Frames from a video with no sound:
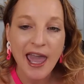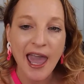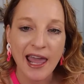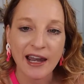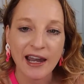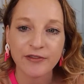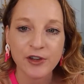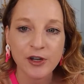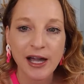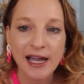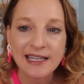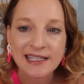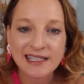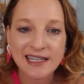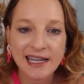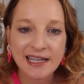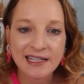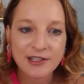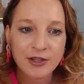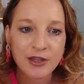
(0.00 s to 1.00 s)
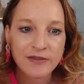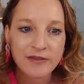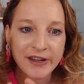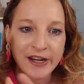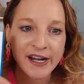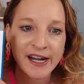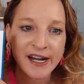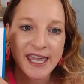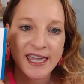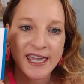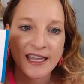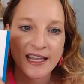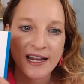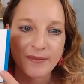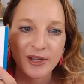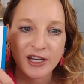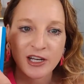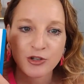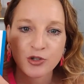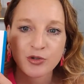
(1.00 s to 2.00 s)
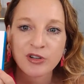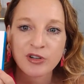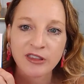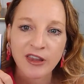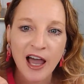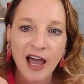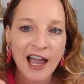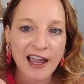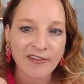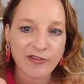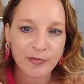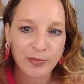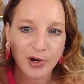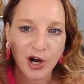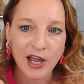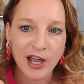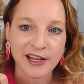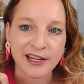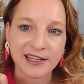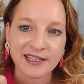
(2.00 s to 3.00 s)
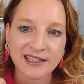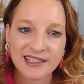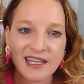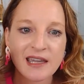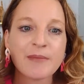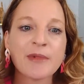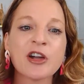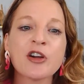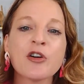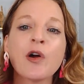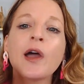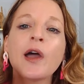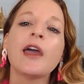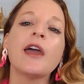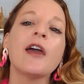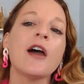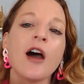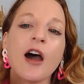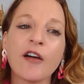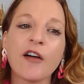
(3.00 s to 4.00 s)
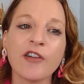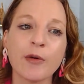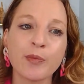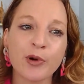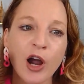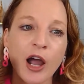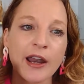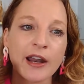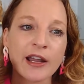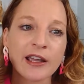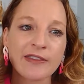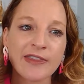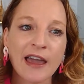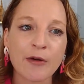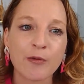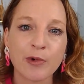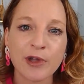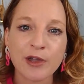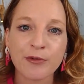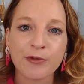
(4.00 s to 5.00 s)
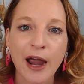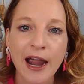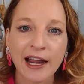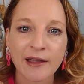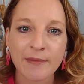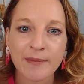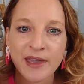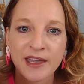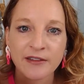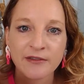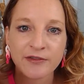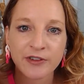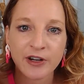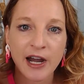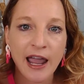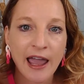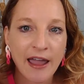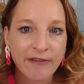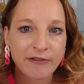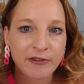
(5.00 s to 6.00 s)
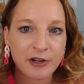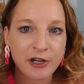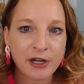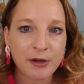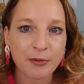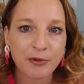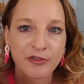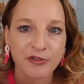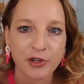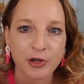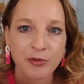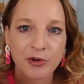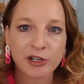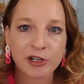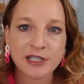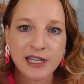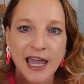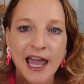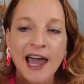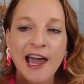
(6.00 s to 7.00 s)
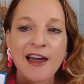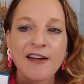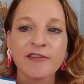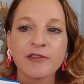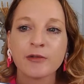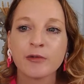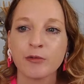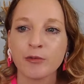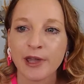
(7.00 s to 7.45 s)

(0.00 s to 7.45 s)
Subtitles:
And if you guys stay until the very end, I'm going to do a live product demo of a product that we recommend for every reviewer to have.